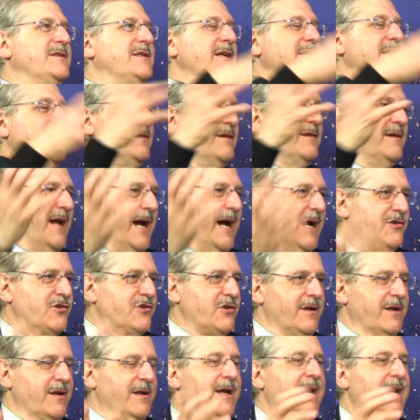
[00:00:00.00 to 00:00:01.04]
the
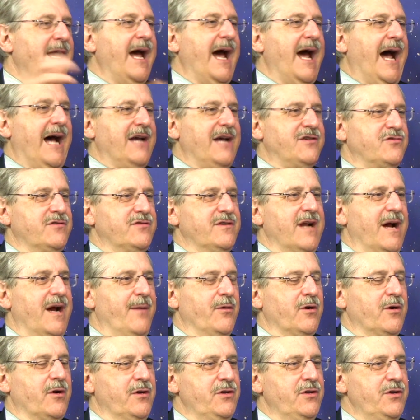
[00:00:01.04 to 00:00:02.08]
International
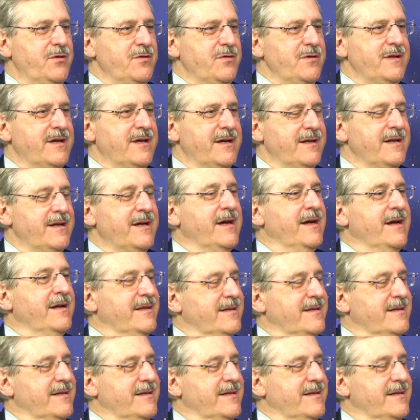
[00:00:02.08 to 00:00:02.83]
Astronomical Union,